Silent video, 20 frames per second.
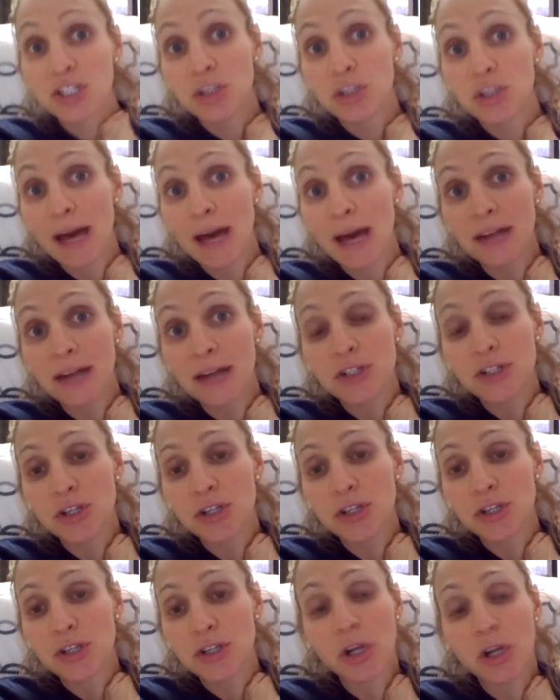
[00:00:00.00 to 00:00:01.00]
you how to
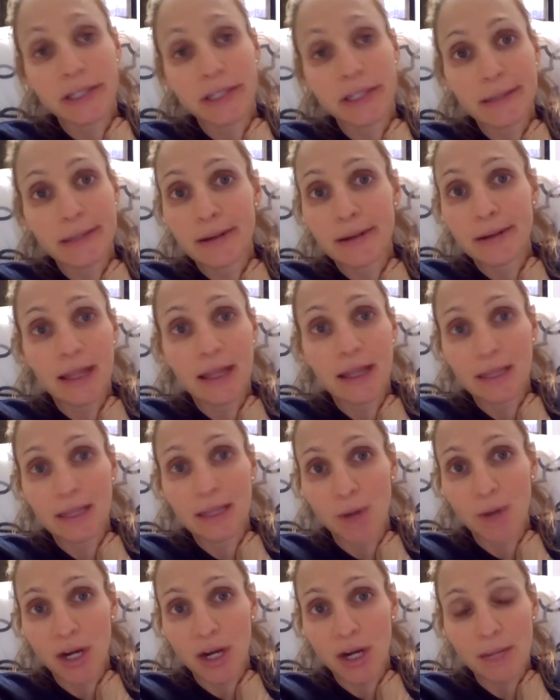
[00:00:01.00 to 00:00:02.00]
do called Elite
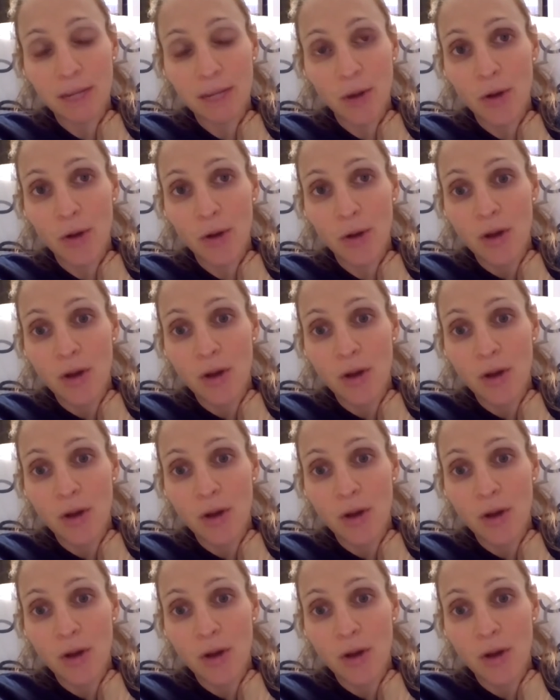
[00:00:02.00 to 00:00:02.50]
Marketing Pro,